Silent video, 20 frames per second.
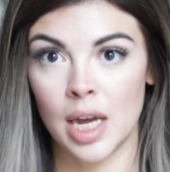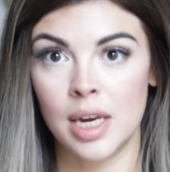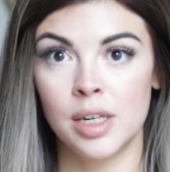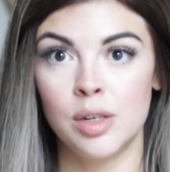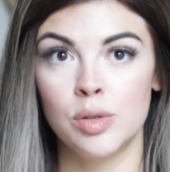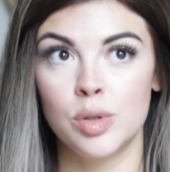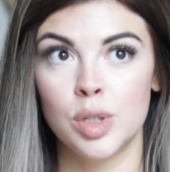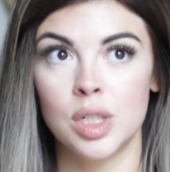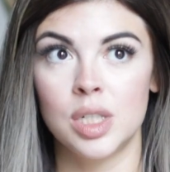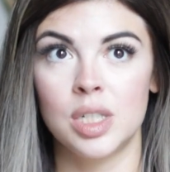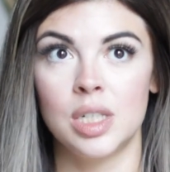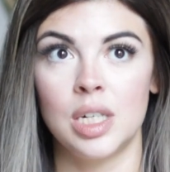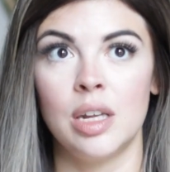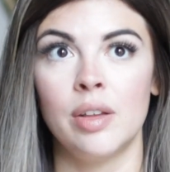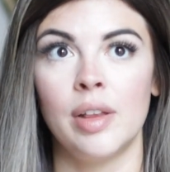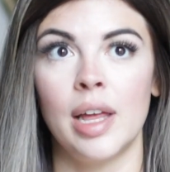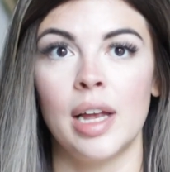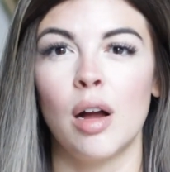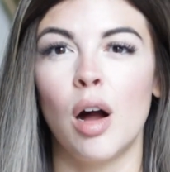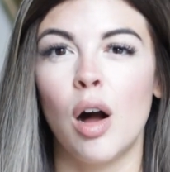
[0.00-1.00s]
And you just
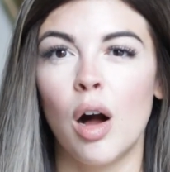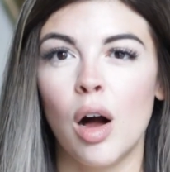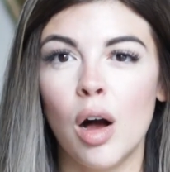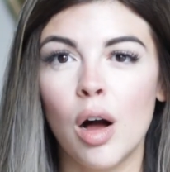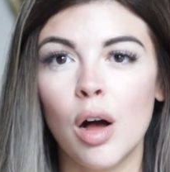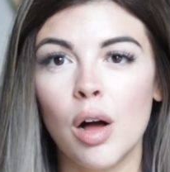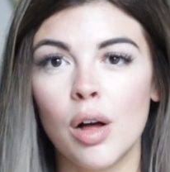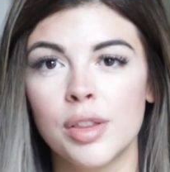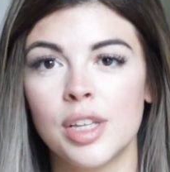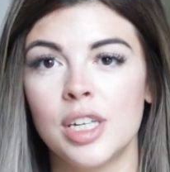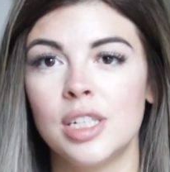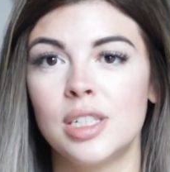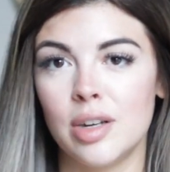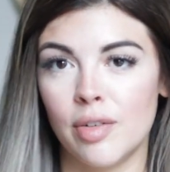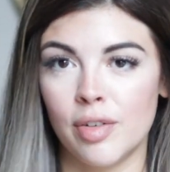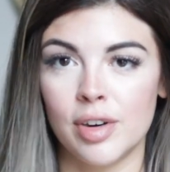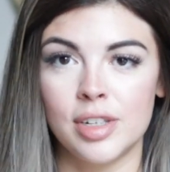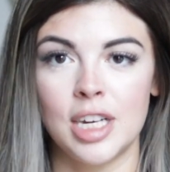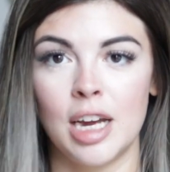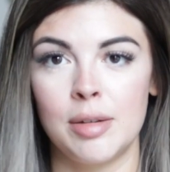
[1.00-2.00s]
see like all these
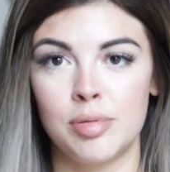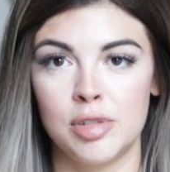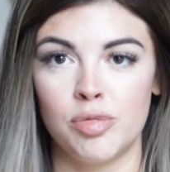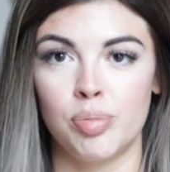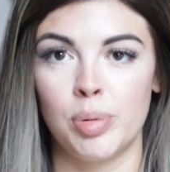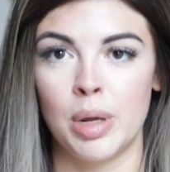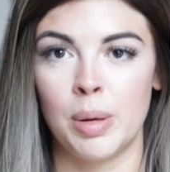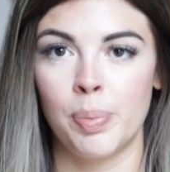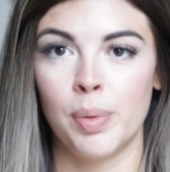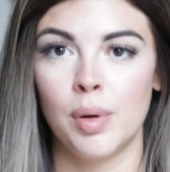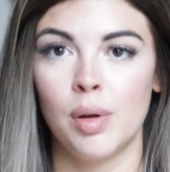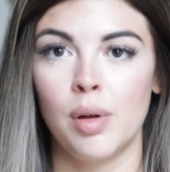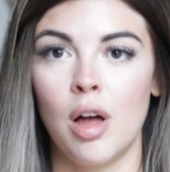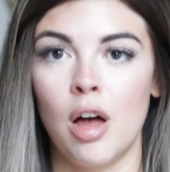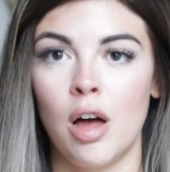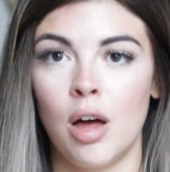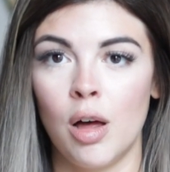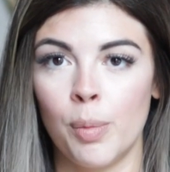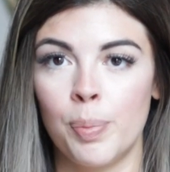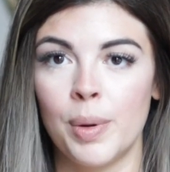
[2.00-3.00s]
different types of people
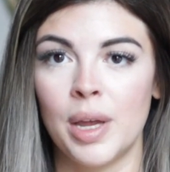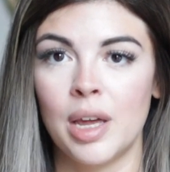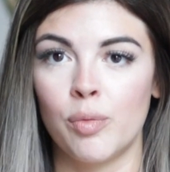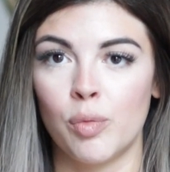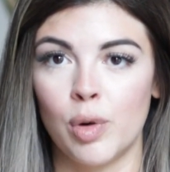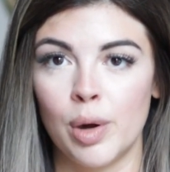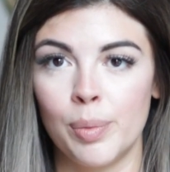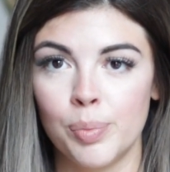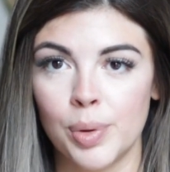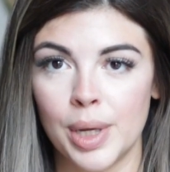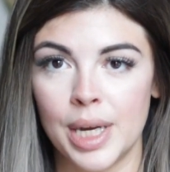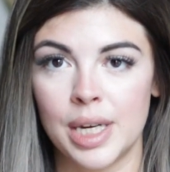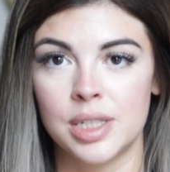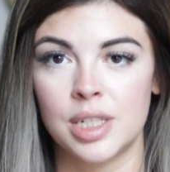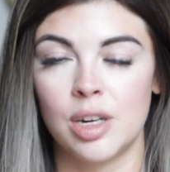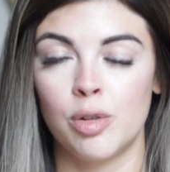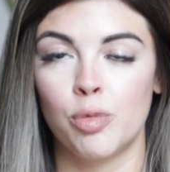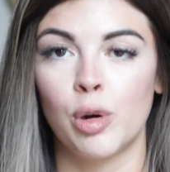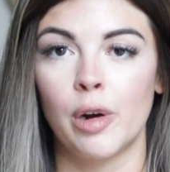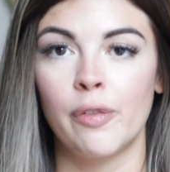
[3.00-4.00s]
all be in one
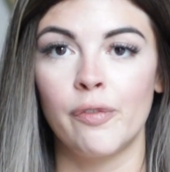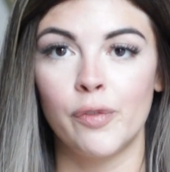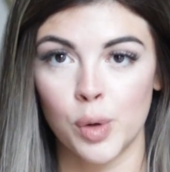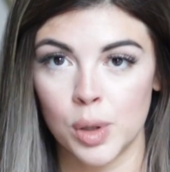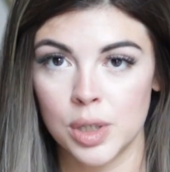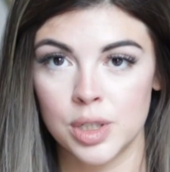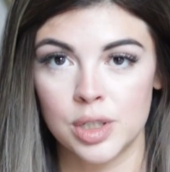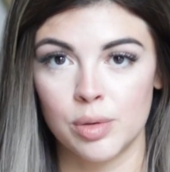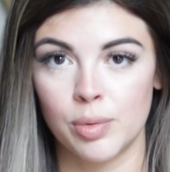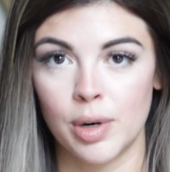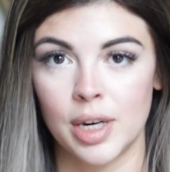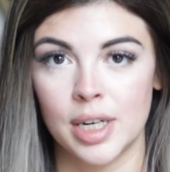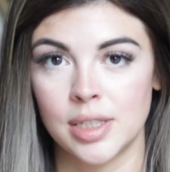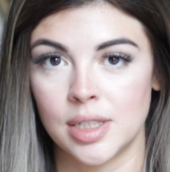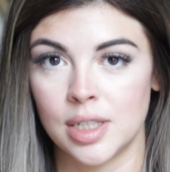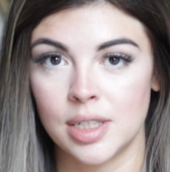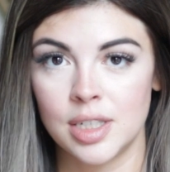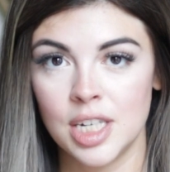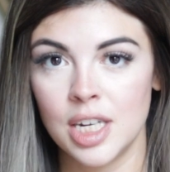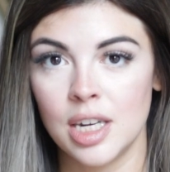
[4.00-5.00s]
place, and we're forced to work
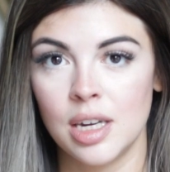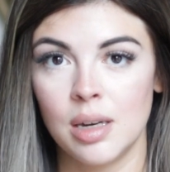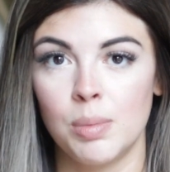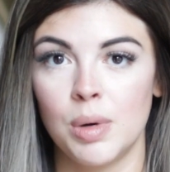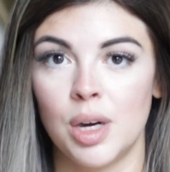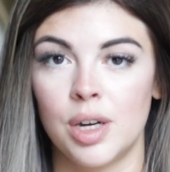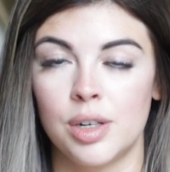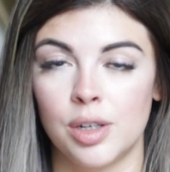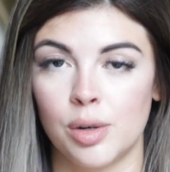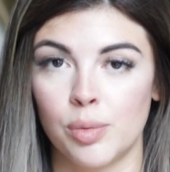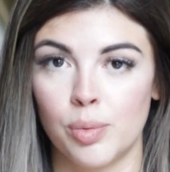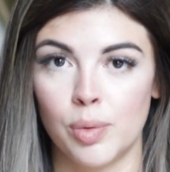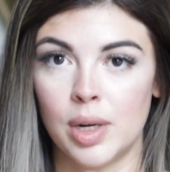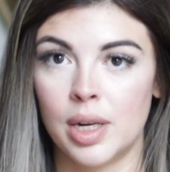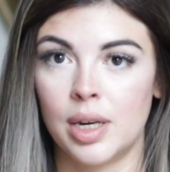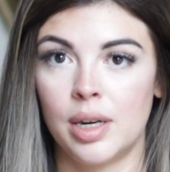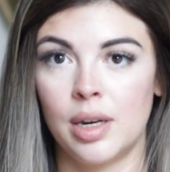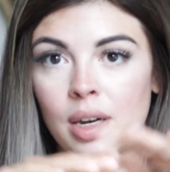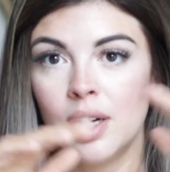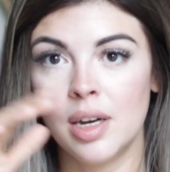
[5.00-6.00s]
as a team under
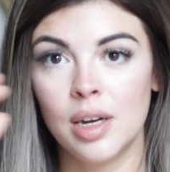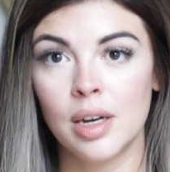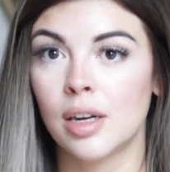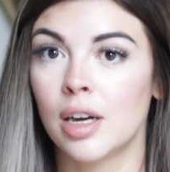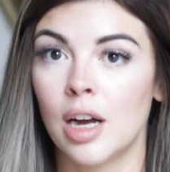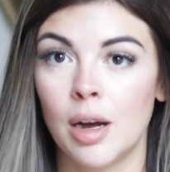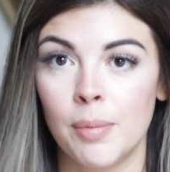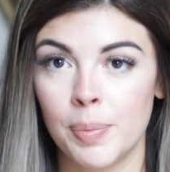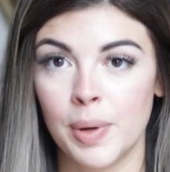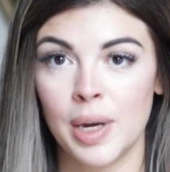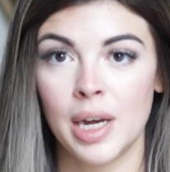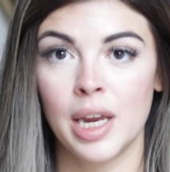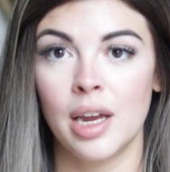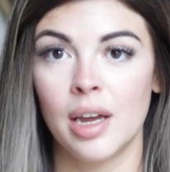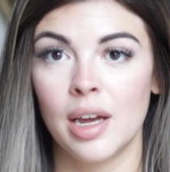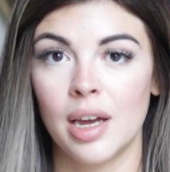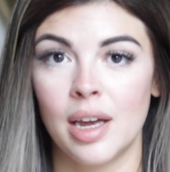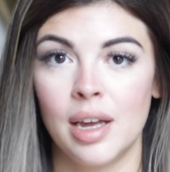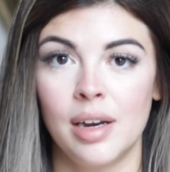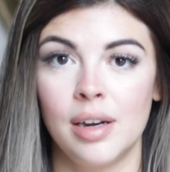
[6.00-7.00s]
one
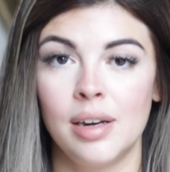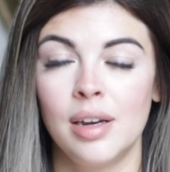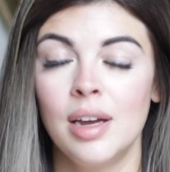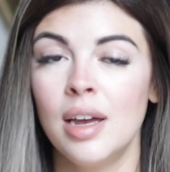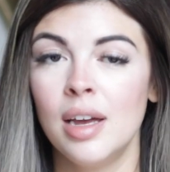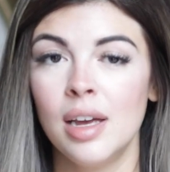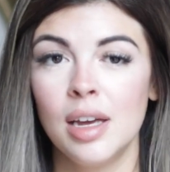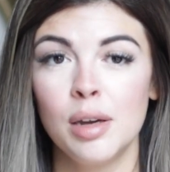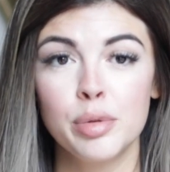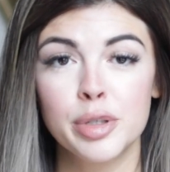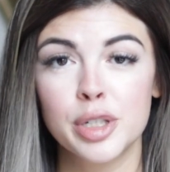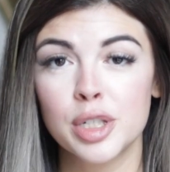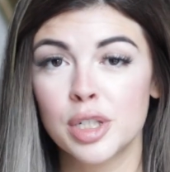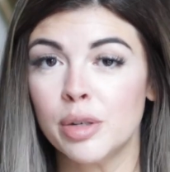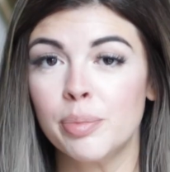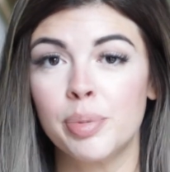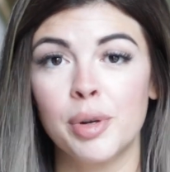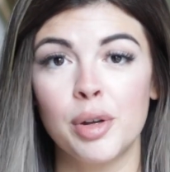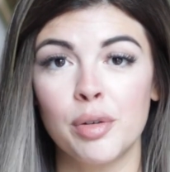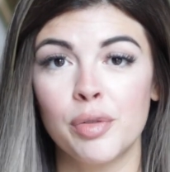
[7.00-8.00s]
company. And it was just
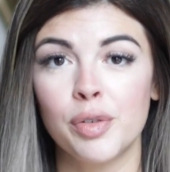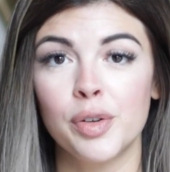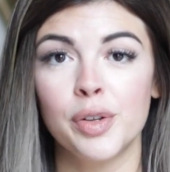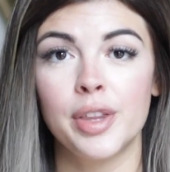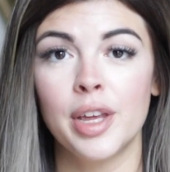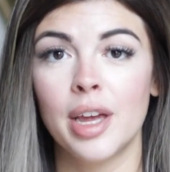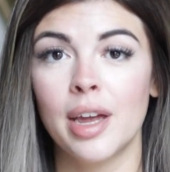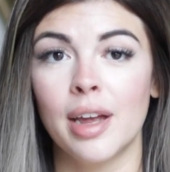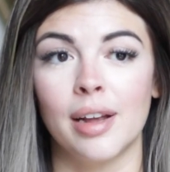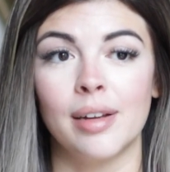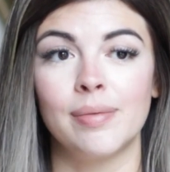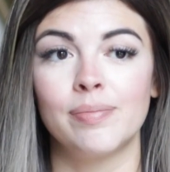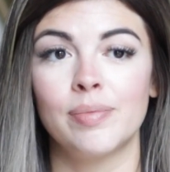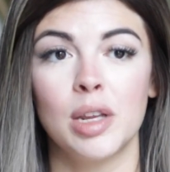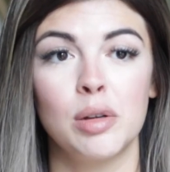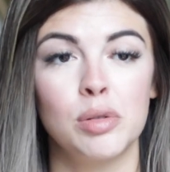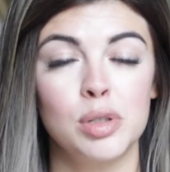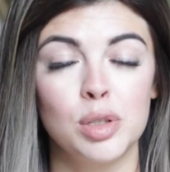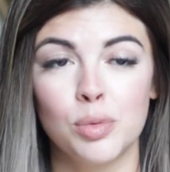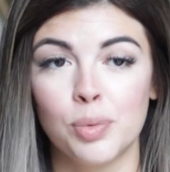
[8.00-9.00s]
a beautiful thing.
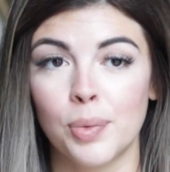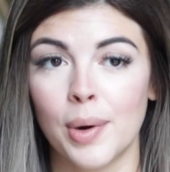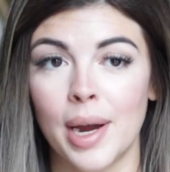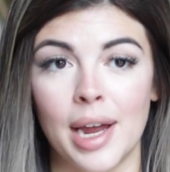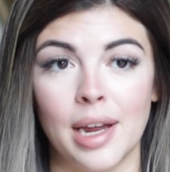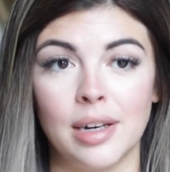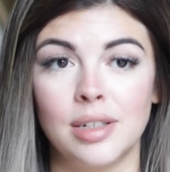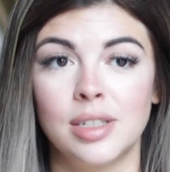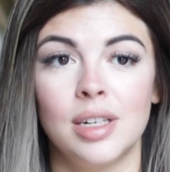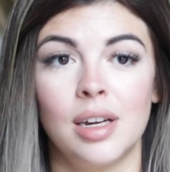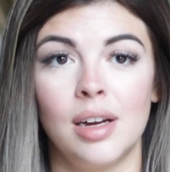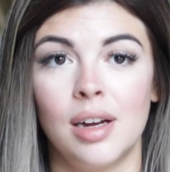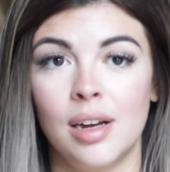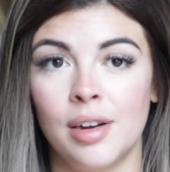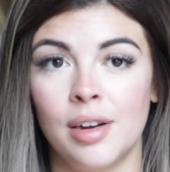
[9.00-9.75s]
It was great.